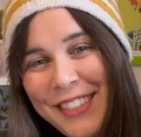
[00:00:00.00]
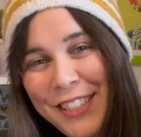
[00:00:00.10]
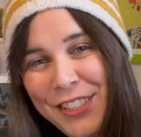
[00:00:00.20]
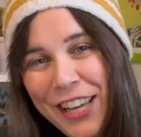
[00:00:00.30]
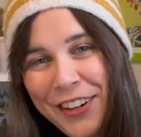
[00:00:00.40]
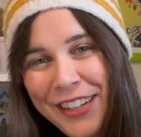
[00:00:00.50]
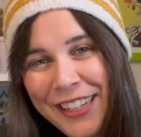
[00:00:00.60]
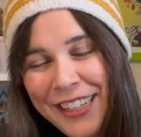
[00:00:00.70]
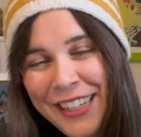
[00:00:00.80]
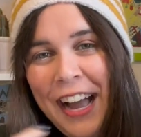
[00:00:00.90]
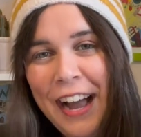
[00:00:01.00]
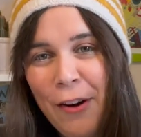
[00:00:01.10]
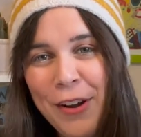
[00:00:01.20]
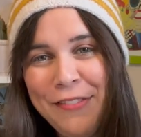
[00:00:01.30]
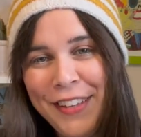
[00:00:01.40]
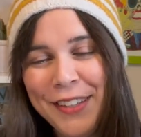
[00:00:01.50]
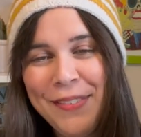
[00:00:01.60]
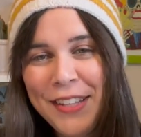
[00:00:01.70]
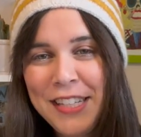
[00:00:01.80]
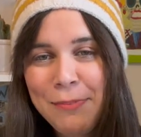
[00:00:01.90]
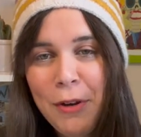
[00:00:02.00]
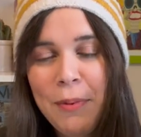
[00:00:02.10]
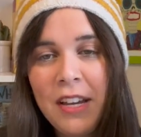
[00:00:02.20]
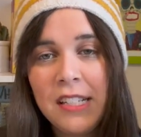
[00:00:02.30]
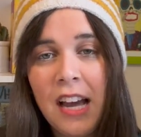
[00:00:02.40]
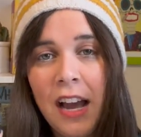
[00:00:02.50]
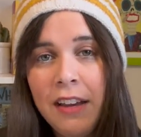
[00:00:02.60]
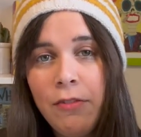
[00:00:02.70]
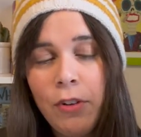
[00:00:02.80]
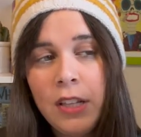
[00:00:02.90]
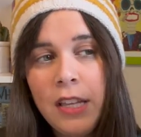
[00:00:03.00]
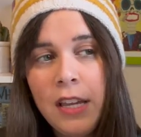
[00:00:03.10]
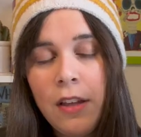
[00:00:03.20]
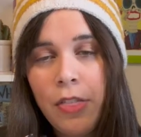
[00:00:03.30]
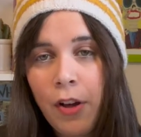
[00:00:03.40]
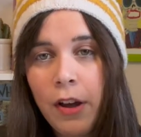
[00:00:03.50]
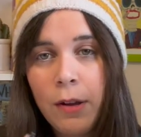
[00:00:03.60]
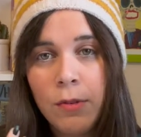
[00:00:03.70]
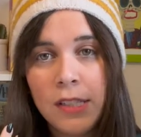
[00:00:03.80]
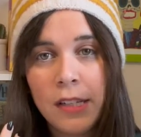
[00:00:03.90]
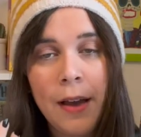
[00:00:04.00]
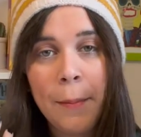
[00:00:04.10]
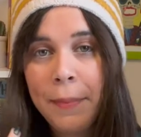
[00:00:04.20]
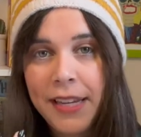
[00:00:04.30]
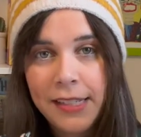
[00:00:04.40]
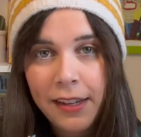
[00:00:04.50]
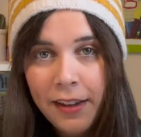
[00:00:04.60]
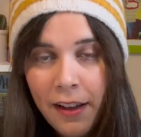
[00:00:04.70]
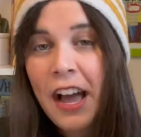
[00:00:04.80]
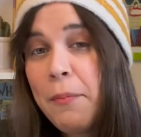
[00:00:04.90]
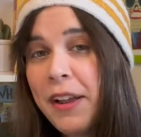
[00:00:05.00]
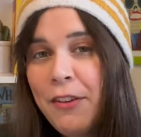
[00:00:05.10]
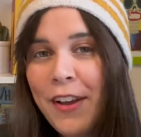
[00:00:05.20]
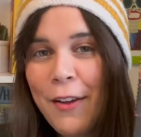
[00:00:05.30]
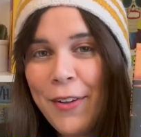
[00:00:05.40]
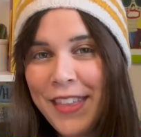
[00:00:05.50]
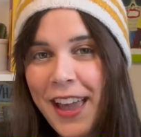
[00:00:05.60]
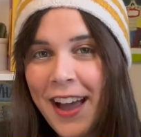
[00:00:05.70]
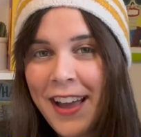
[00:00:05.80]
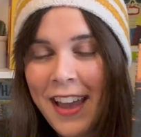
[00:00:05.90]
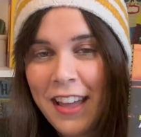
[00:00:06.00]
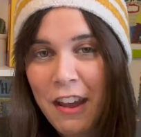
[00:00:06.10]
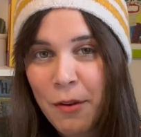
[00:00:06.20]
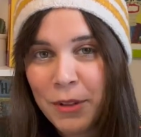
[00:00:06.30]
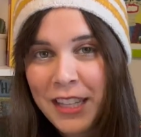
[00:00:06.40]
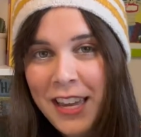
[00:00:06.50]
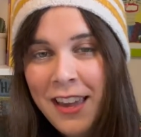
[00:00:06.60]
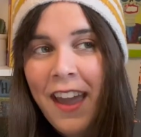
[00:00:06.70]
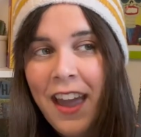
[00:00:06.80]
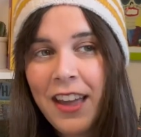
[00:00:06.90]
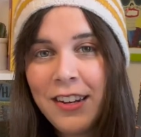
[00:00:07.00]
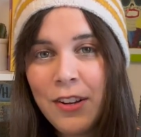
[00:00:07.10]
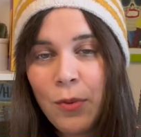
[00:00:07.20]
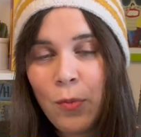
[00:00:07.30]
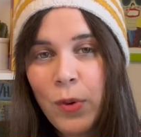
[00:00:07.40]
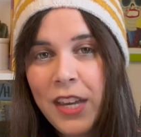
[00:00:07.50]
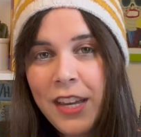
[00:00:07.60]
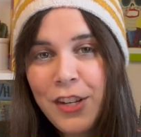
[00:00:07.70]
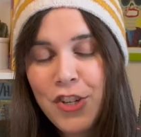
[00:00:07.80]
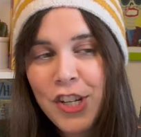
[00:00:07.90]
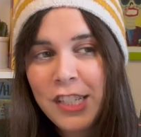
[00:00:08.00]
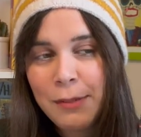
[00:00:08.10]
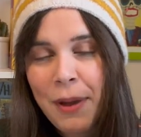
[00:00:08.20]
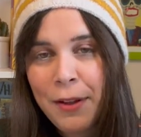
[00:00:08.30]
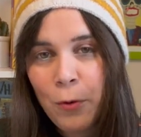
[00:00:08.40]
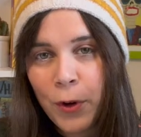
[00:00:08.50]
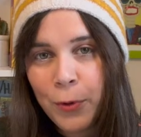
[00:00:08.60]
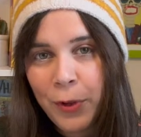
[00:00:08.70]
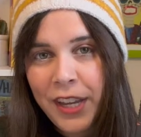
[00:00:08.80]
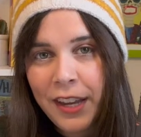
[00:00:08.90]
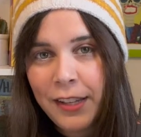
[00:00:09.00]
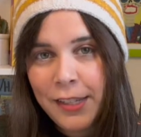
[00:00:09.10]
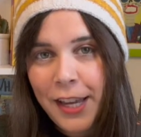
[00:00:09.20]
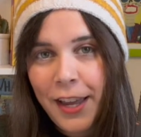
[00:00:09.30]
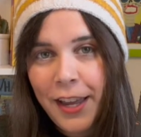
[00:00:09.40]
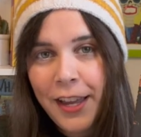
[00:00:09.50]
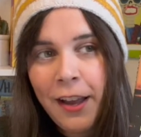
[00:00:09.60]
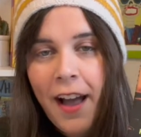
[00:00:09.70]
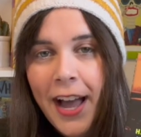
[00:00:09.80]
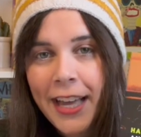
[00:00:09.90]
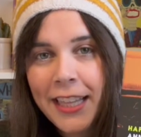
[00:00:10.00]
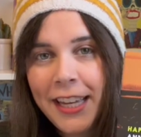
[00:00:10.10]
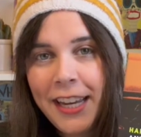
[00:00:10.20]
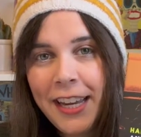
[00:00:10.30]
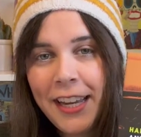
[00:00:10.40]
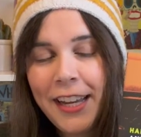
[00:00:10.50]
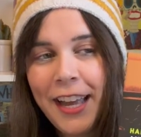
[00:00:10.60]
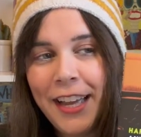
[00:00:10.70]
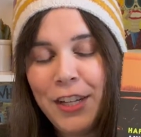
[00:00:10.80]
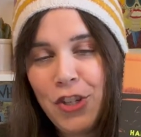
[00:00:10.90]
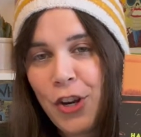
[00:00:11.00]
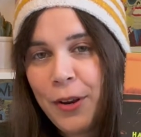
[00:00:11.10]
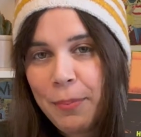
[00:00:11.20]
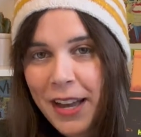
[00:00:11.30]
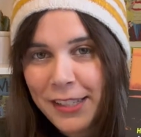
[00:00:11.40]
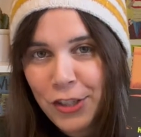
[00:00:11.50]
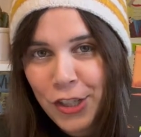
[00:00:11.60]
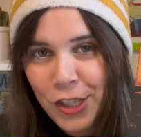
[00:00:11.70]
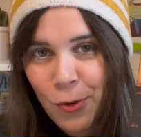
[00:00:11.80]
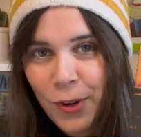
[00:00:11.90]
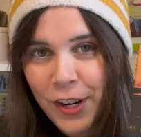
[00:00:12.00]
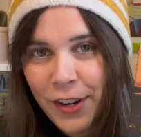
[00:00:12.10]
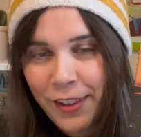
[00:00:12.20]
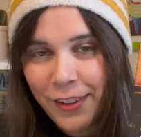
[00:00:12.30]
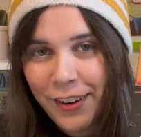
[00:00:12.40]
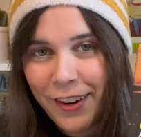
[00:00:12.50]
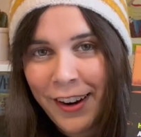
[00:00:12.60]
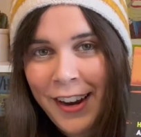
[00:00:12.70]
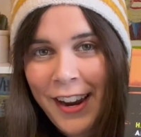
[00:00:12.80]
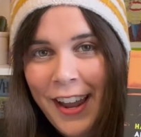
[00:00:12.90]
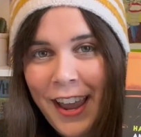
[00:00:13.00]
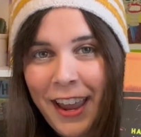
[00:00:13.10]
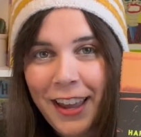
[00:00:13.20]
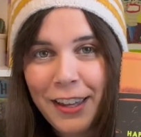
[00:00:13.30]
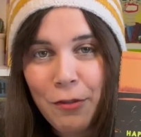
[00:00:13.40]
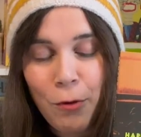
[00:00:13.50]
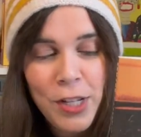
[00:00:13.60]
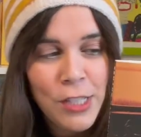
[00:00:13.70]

sharing how I feel about this book because I really thought it was amazing. I buddy read it with Kat and Emily, and we just spent one weekend day highlighting and sharing passages to one another and voice